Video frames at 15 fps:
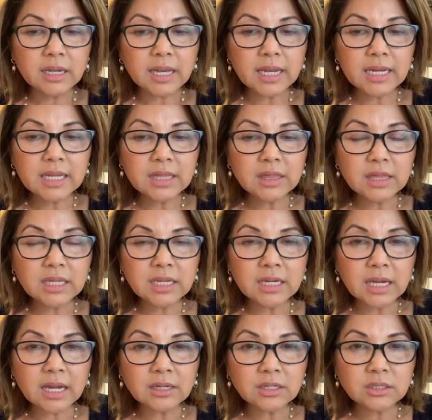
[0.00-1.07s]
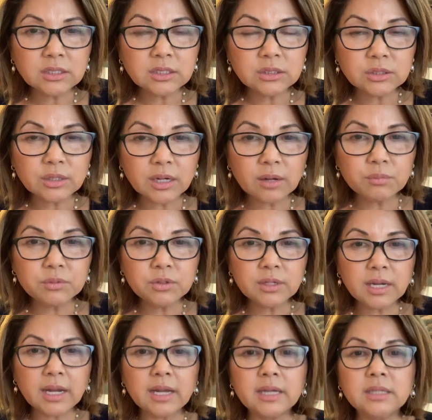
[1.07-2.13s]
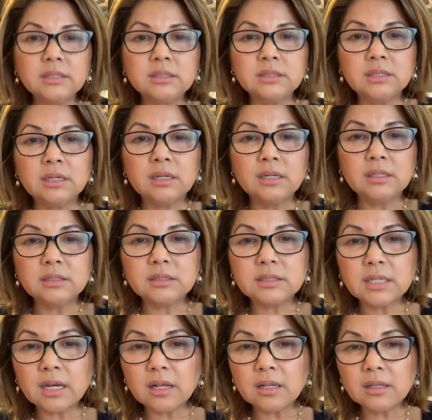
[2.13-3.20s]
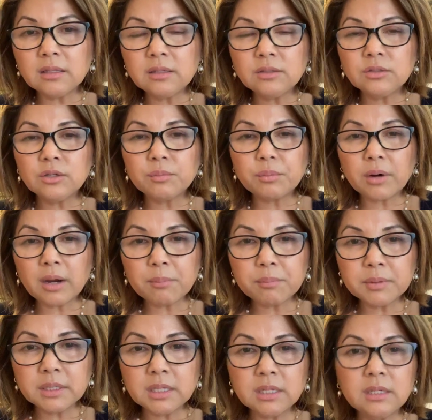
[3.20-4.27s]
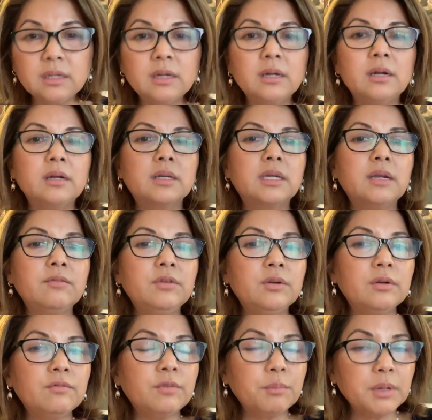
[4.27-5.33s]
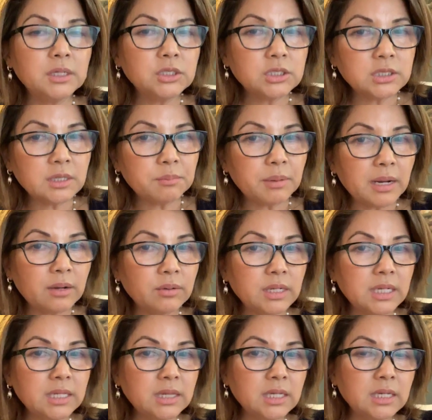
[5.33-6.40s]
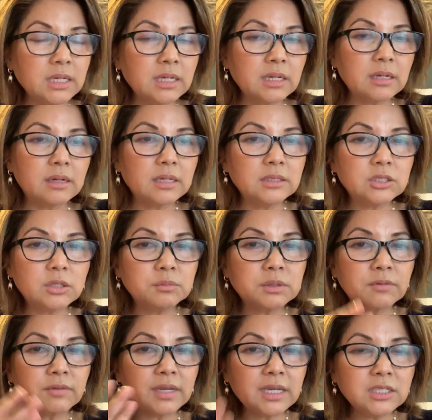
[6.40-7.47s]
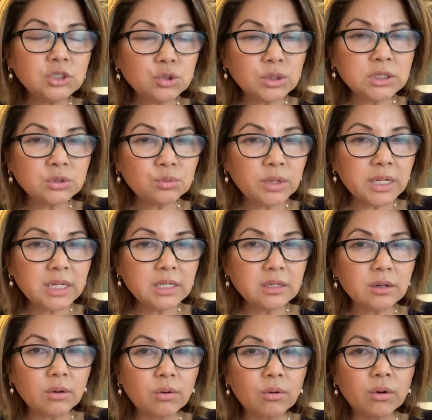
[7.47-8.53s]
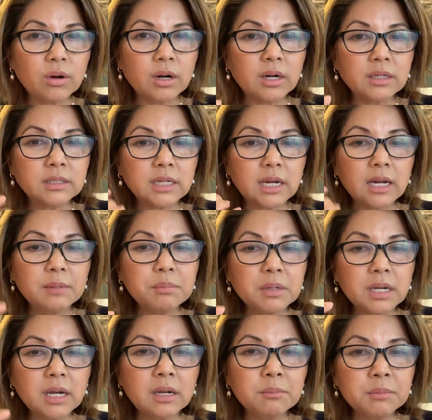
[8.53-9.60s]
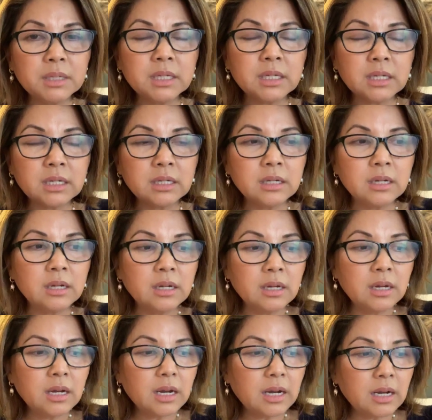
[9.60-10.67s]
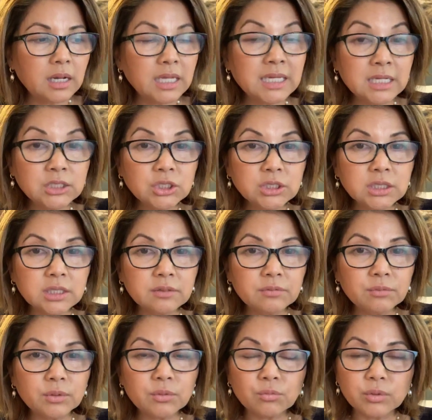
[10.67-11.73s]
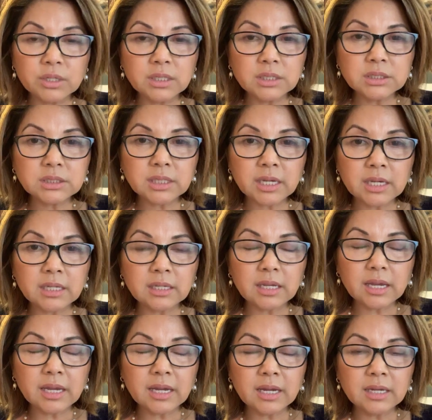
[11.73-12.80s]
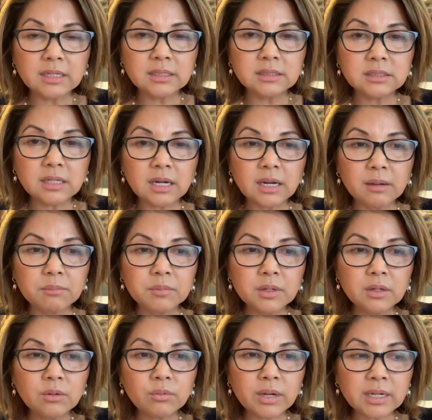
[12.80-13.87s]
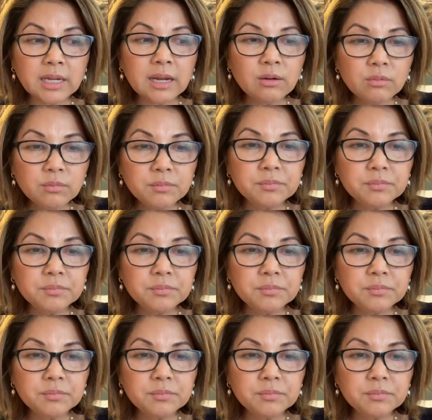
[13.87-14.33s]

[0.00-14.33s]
anything I can do to help you guys sell your property, give you information about anything in terms of interest rate or the upcoming initiative with real estate. And right now,